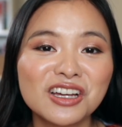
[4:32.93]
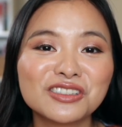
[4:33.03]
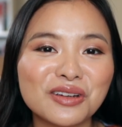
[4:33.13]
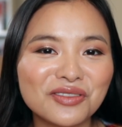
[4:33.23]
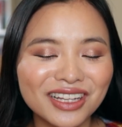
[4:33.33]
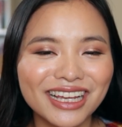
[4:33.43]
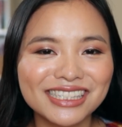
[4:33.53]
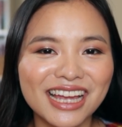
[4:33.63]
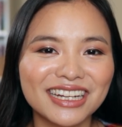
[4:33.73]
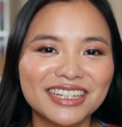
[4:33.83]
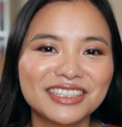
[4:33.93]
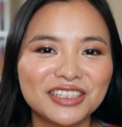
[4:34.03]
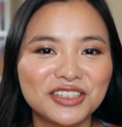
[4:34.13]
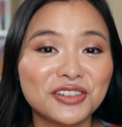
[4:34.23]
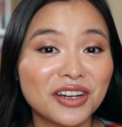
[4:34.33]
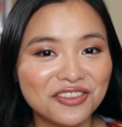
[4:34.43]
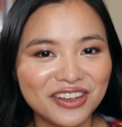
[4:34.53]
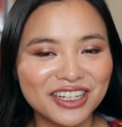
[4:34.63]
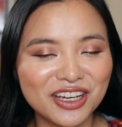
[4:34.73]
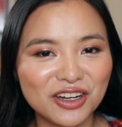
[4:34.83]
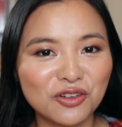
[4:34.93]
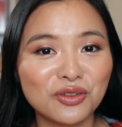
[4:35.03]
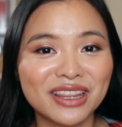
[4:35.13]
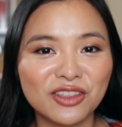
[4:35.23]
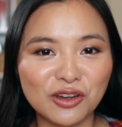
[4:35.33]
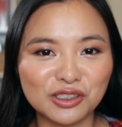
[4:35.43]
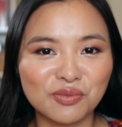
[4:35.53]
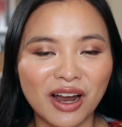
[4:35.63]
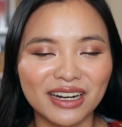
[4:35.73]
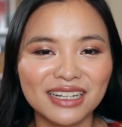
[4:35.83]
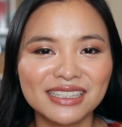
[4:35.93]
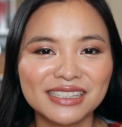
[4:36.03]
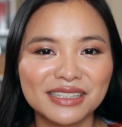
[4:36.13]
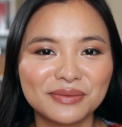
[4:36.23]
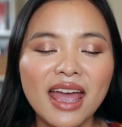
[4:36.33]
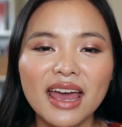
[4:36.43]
So I'm really excited to do a video with those products.